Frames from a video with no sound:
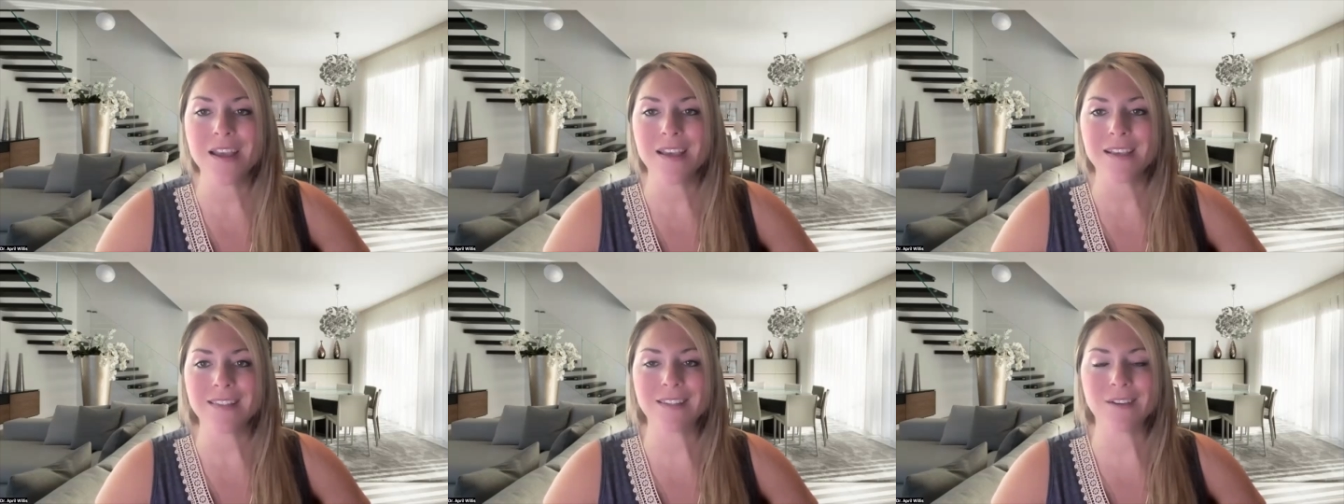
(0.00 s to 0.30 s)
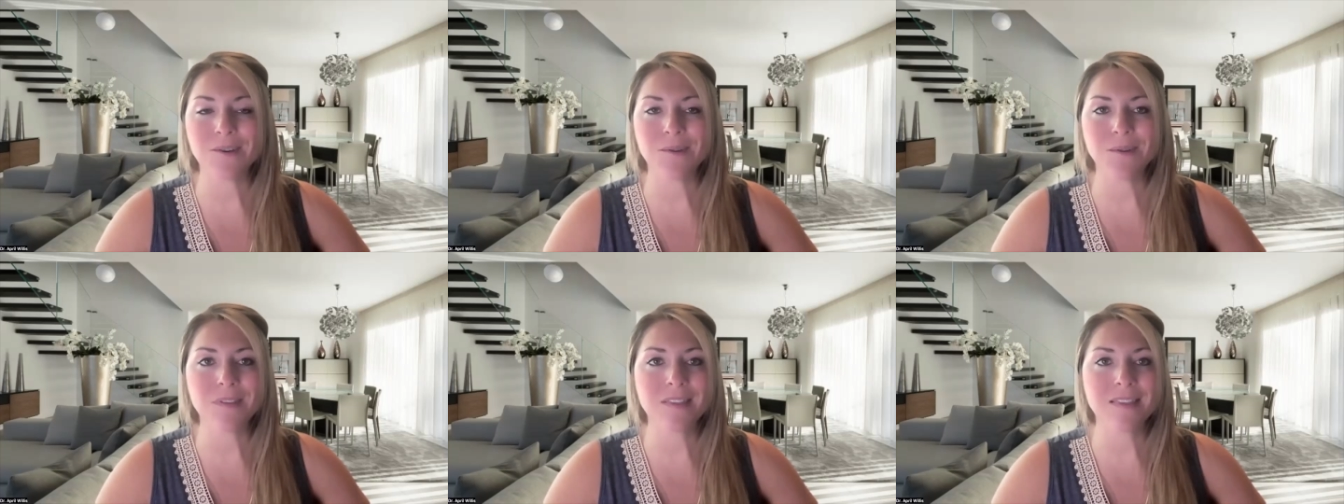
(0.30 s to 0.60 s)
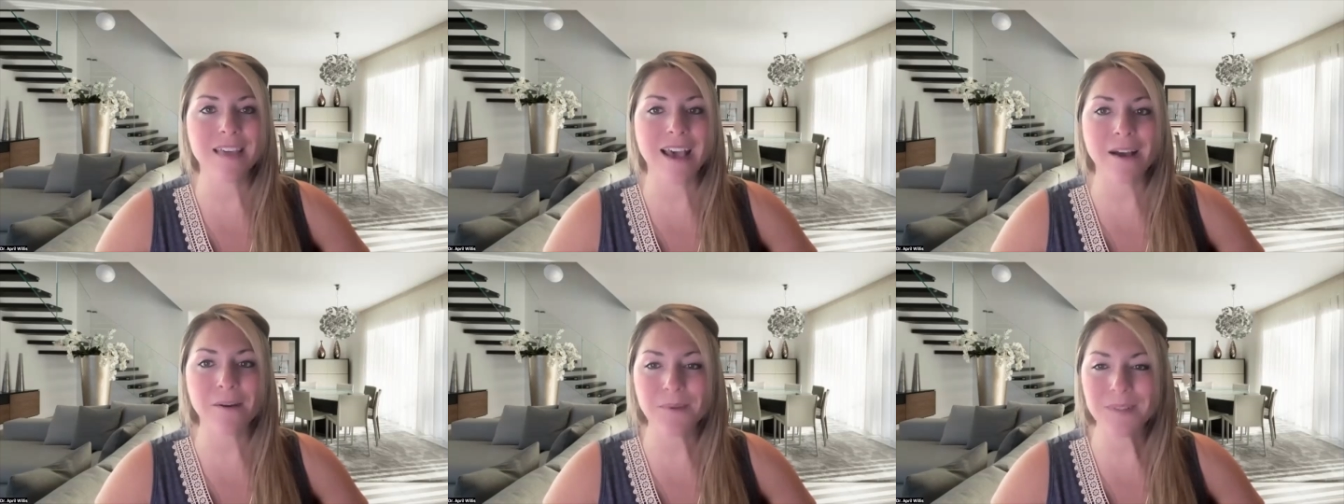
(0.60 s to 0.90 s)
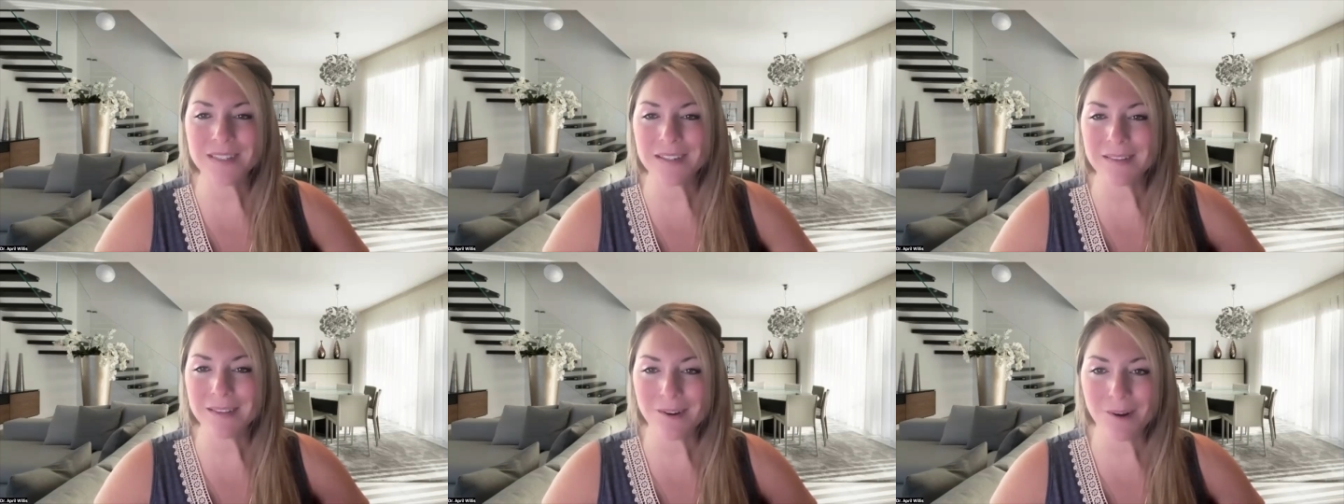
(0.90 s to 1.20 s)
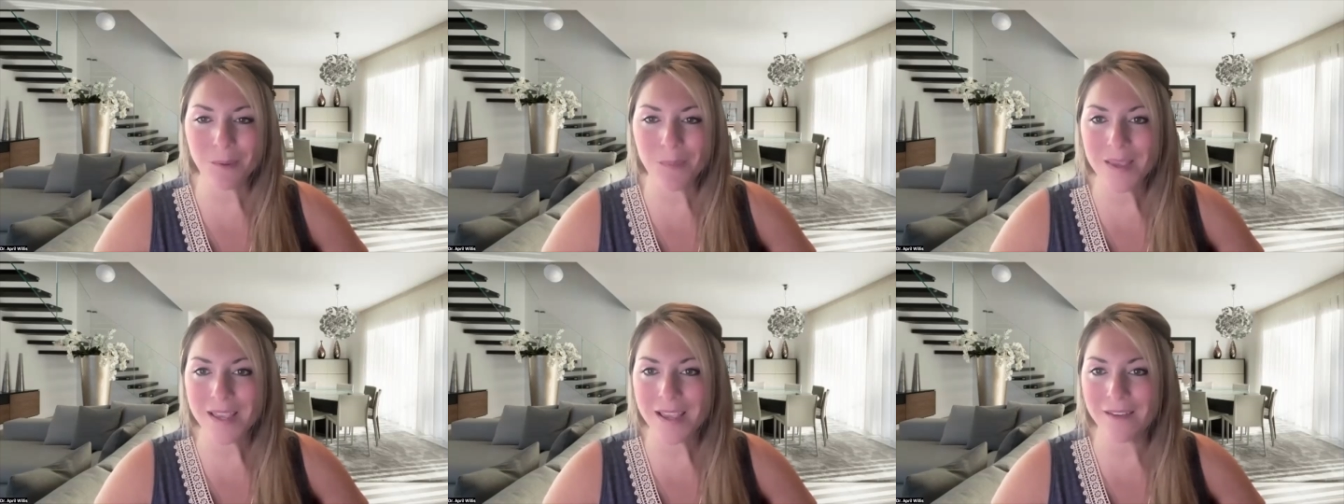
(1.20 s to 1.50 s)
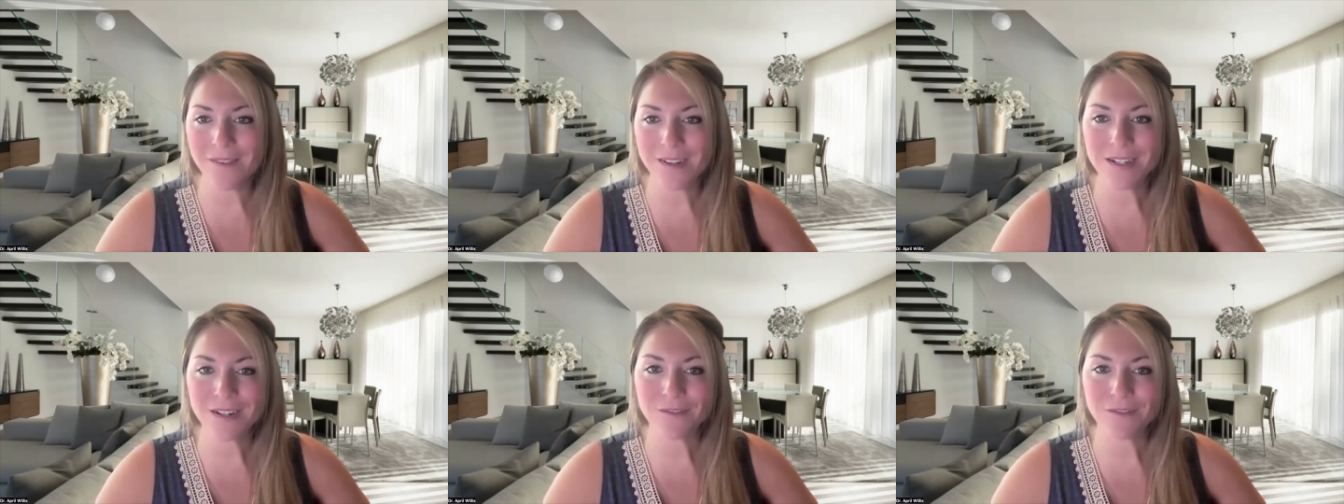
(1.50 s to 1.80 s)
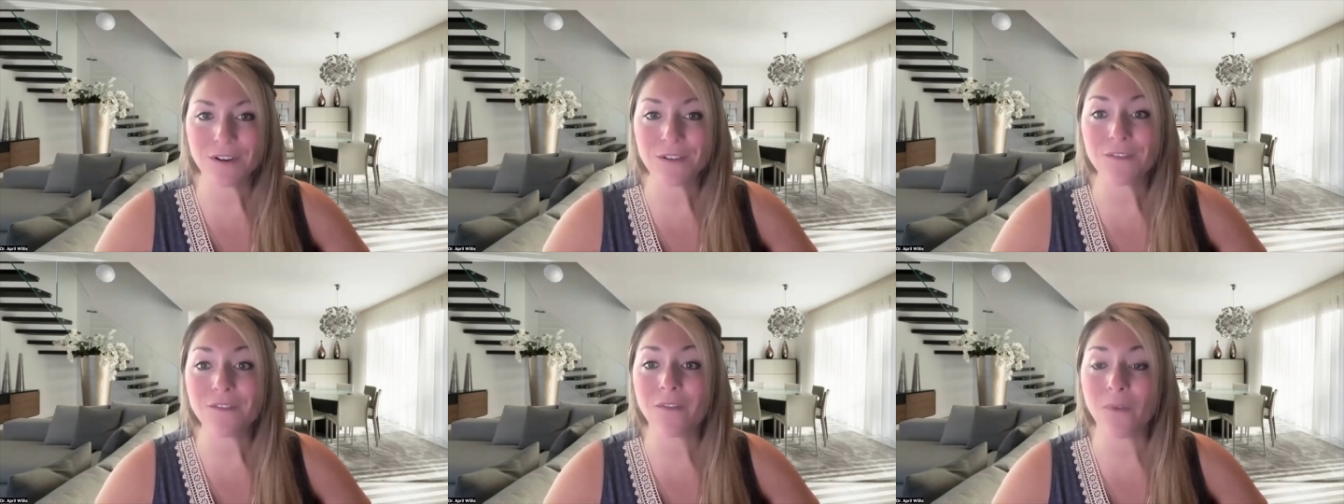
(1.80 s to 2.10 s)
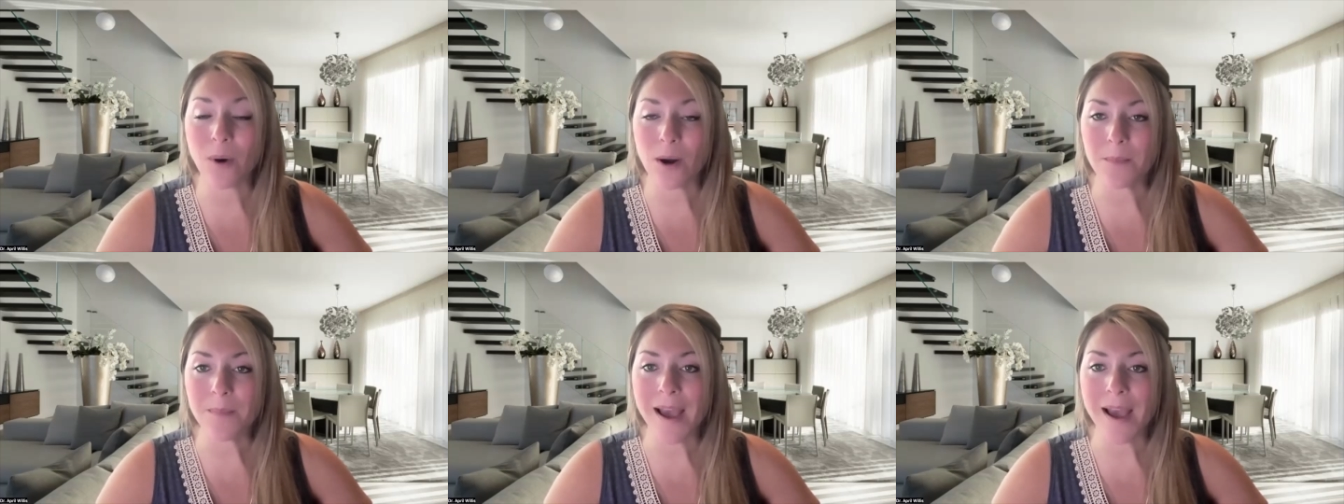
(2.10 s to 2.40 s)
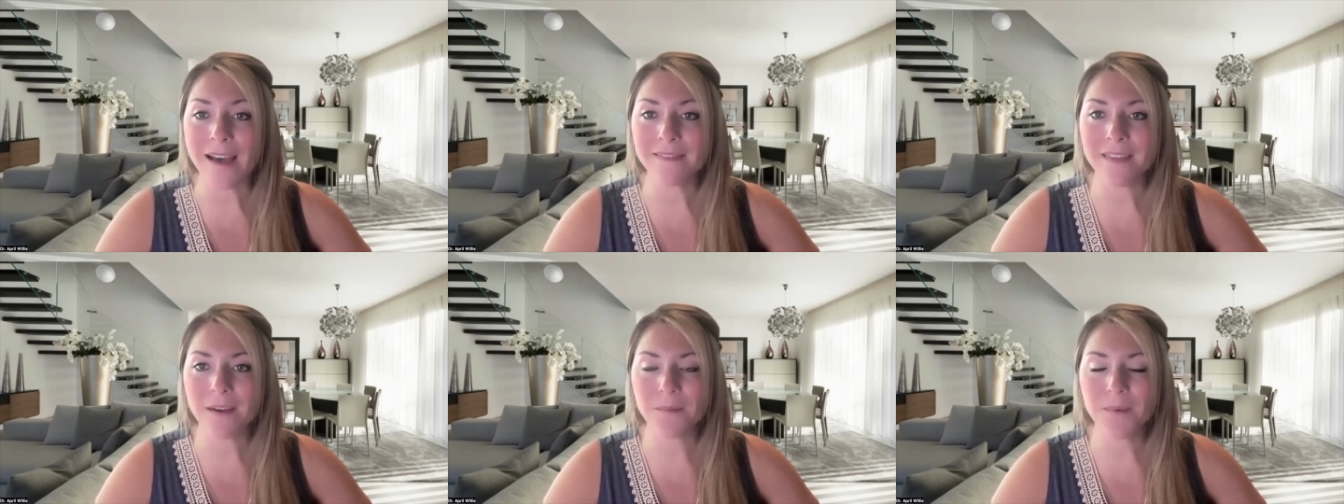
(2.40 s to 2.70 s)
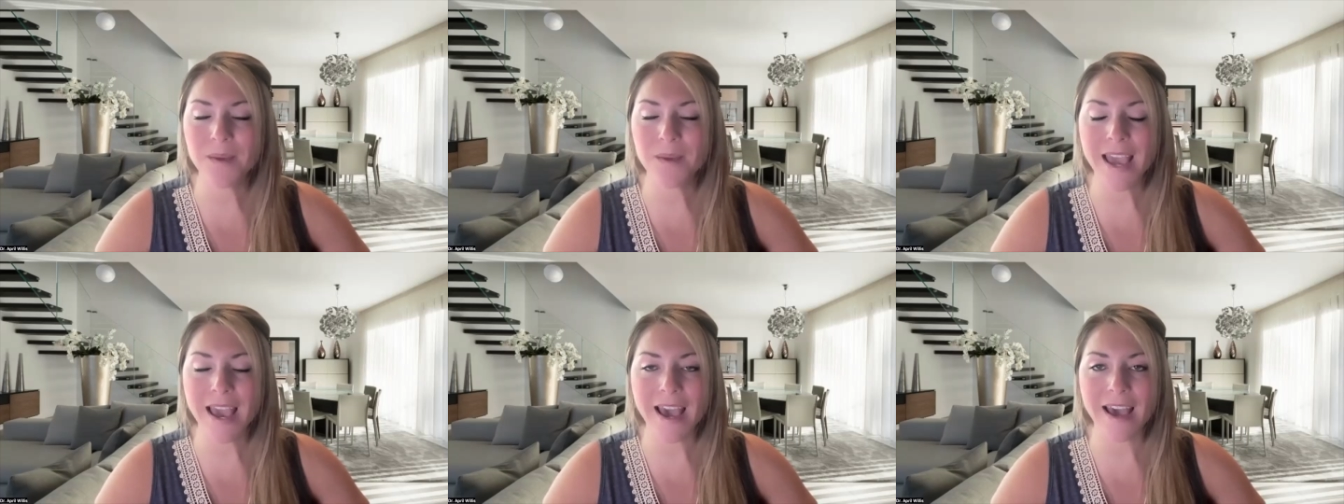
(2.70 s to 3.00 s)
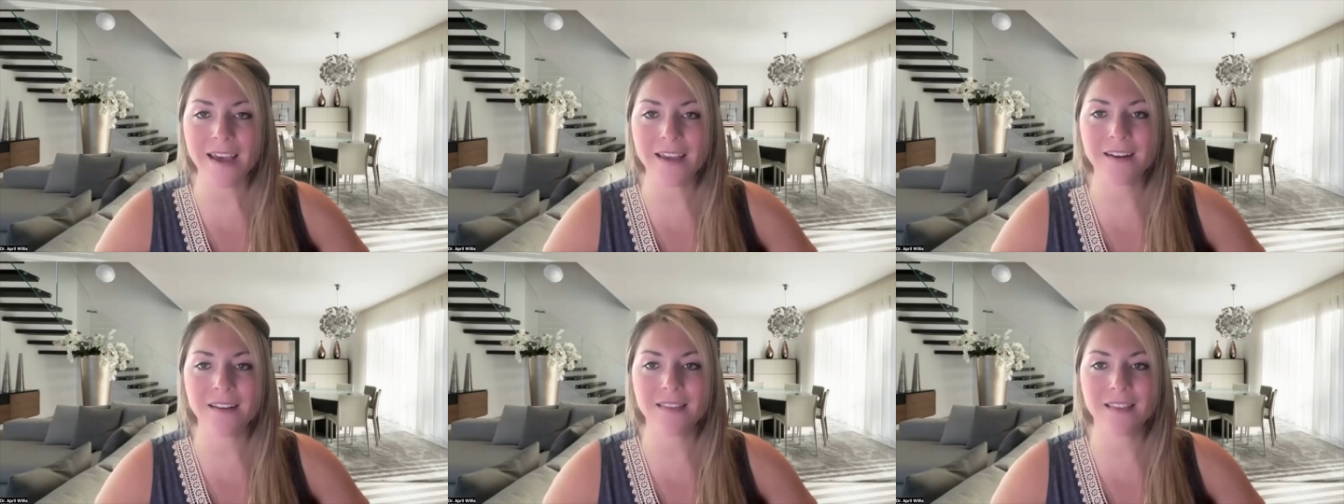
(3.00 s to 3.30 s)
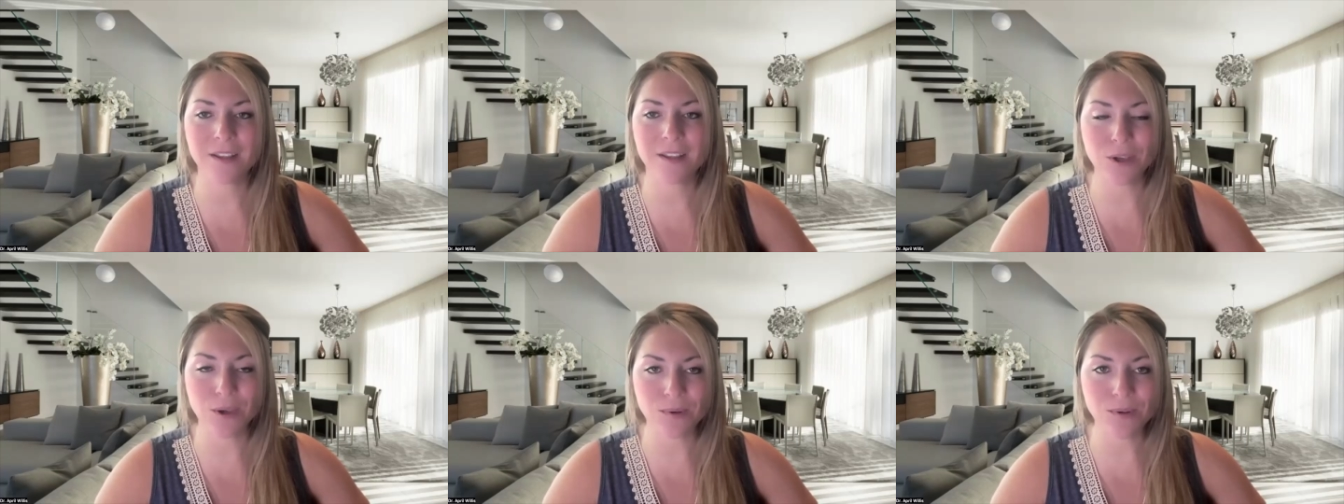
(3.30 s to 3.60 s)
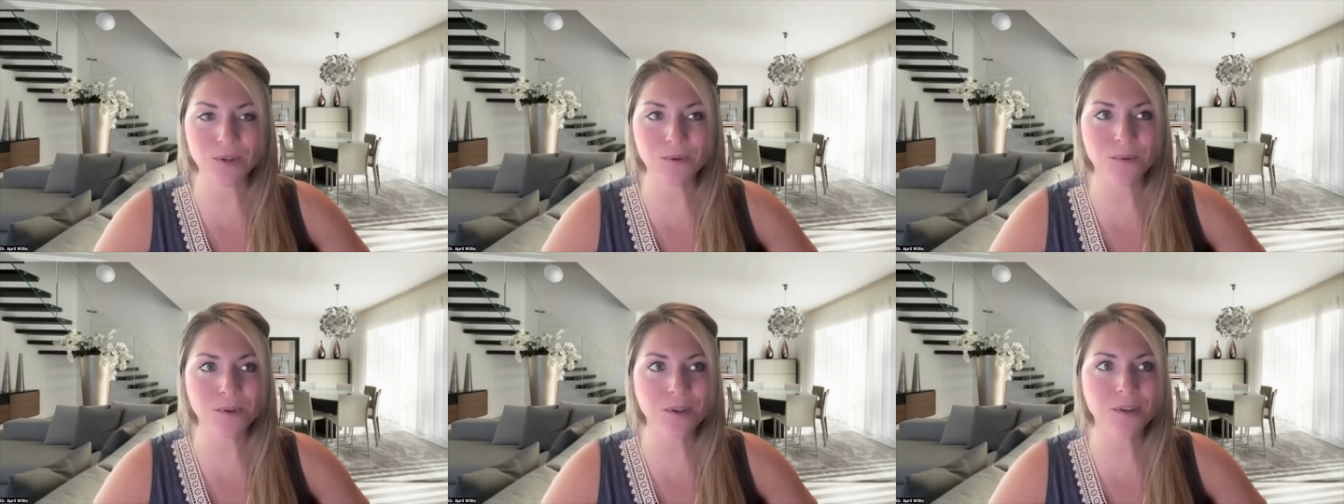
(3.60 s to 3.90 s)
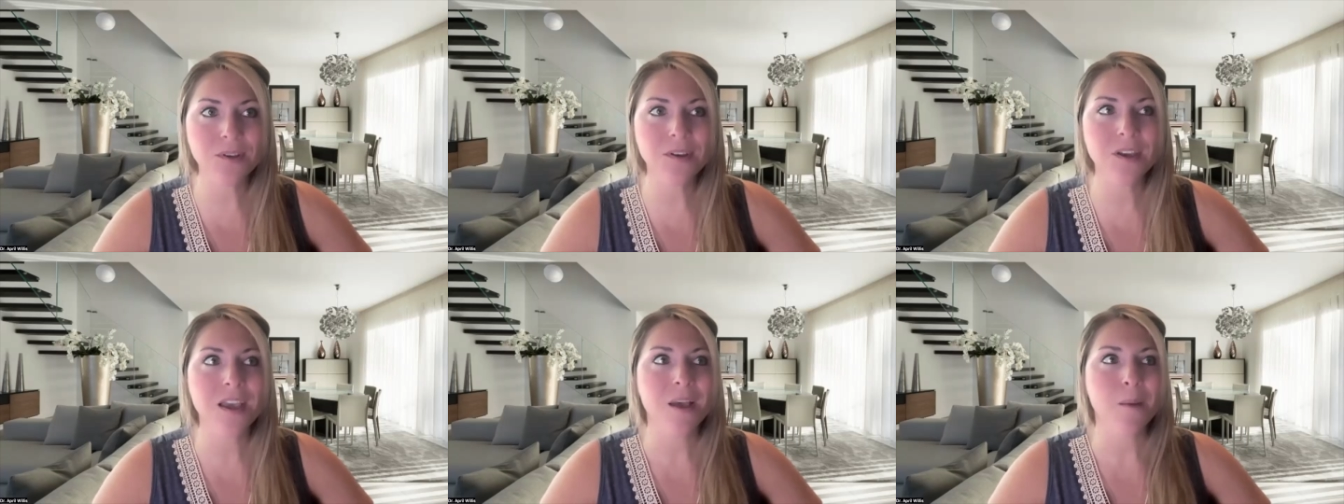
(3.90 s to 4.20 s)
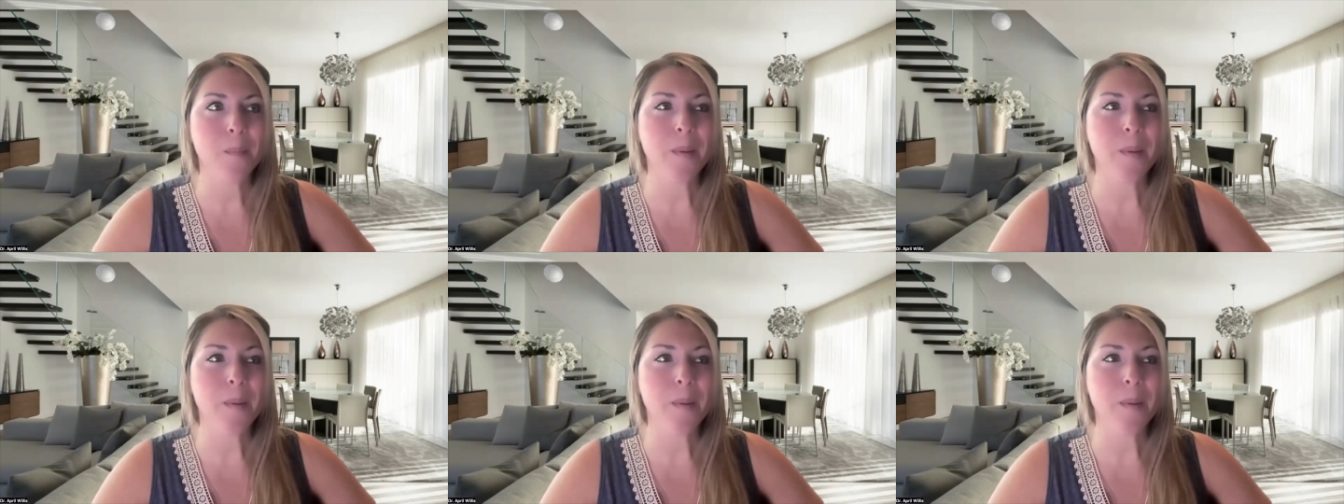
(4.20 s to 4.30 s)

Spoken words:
So that was a little bit of a different format than we had than usual,